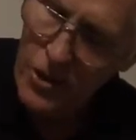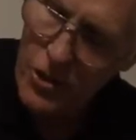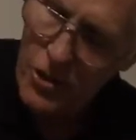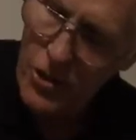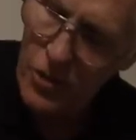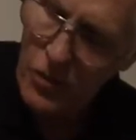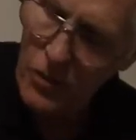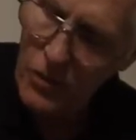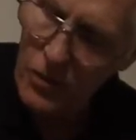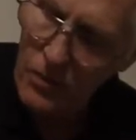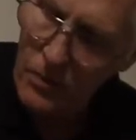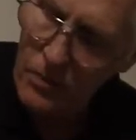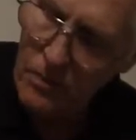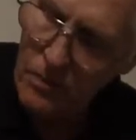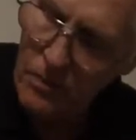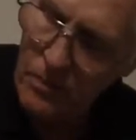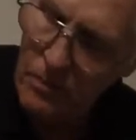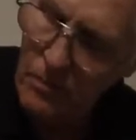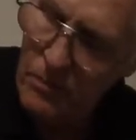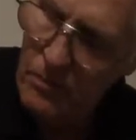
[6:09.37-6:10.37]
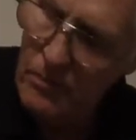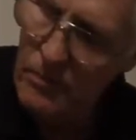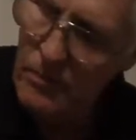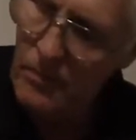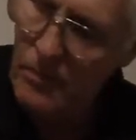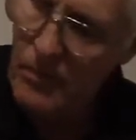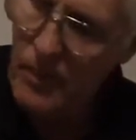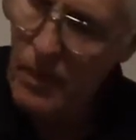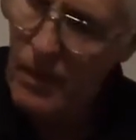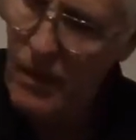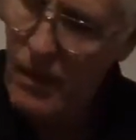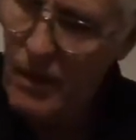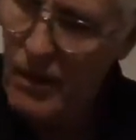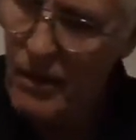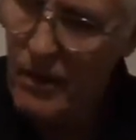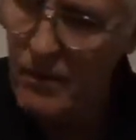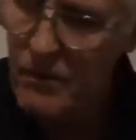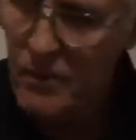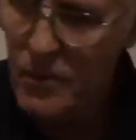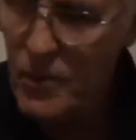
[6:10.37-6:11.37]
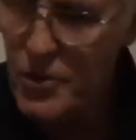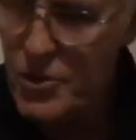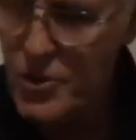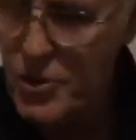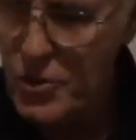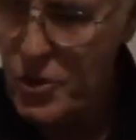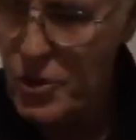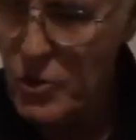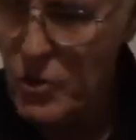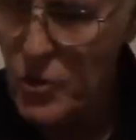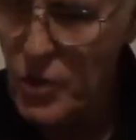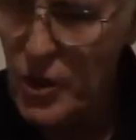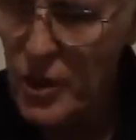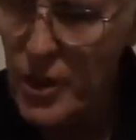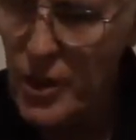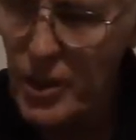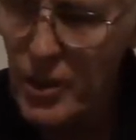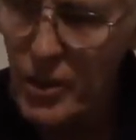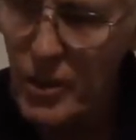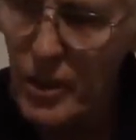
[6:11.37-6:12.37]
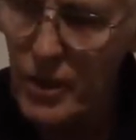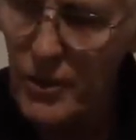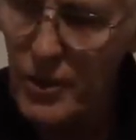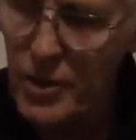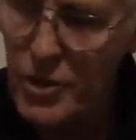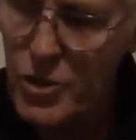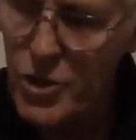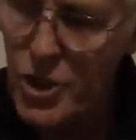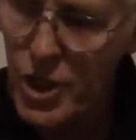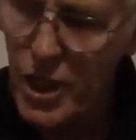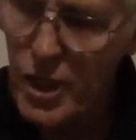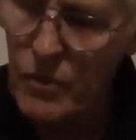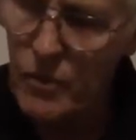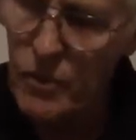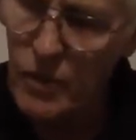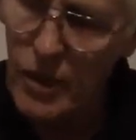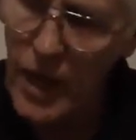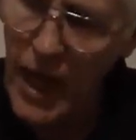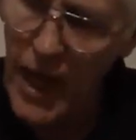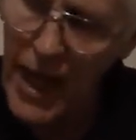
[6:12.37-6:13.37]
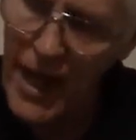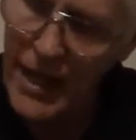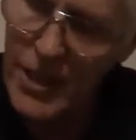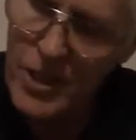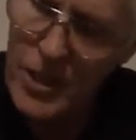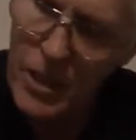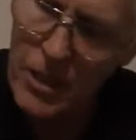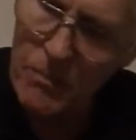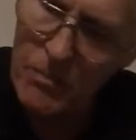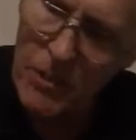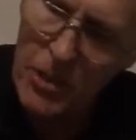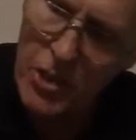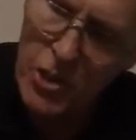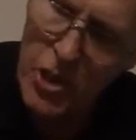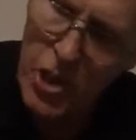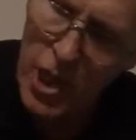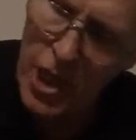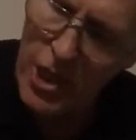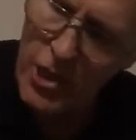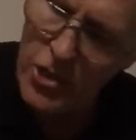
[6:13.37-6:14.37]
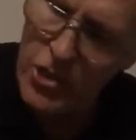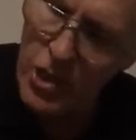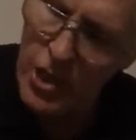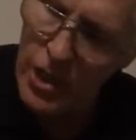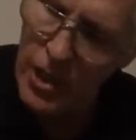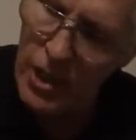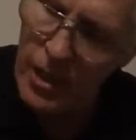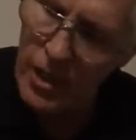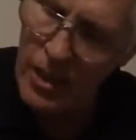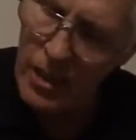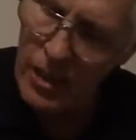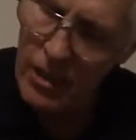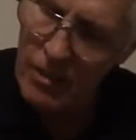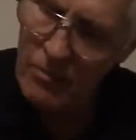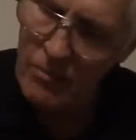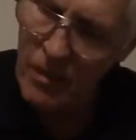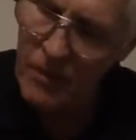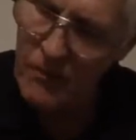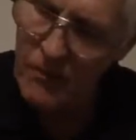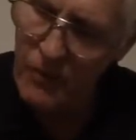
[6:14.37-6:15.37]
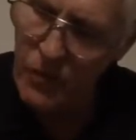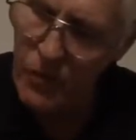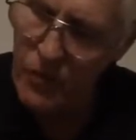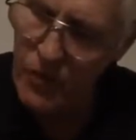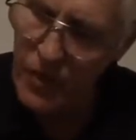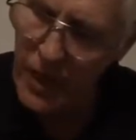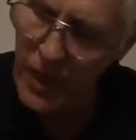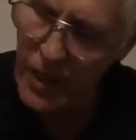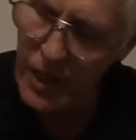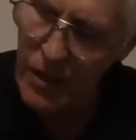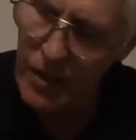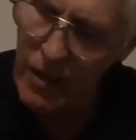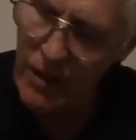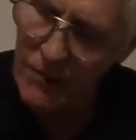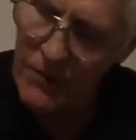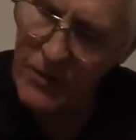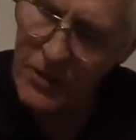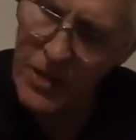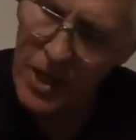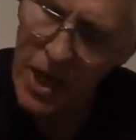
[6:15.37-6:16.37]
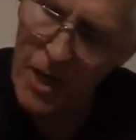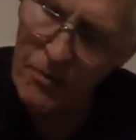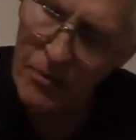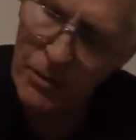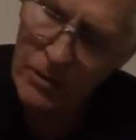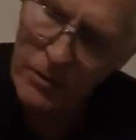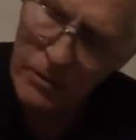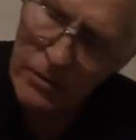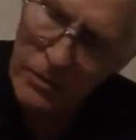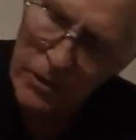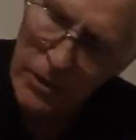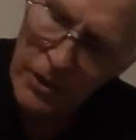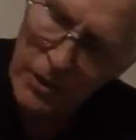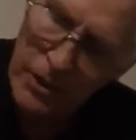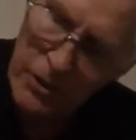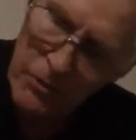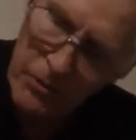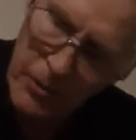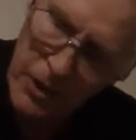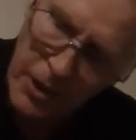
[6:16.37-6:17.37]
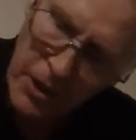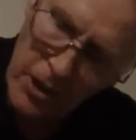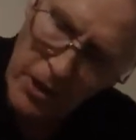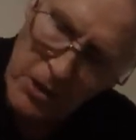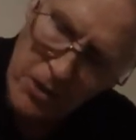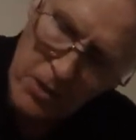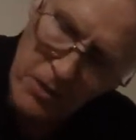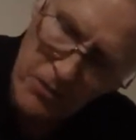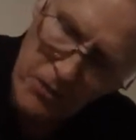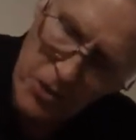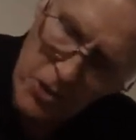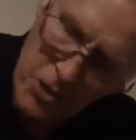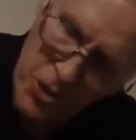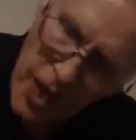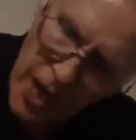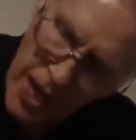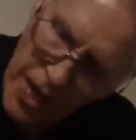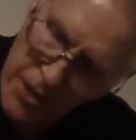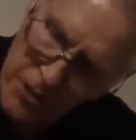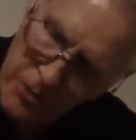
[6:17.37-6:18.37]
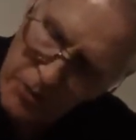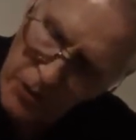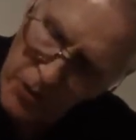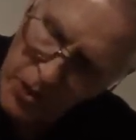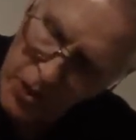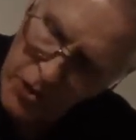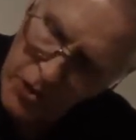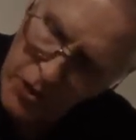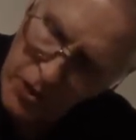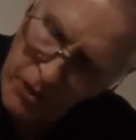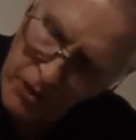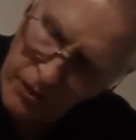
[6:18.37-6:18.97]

so the person you're working on, their skin will actually be changing before they get off the table because of this aspiration.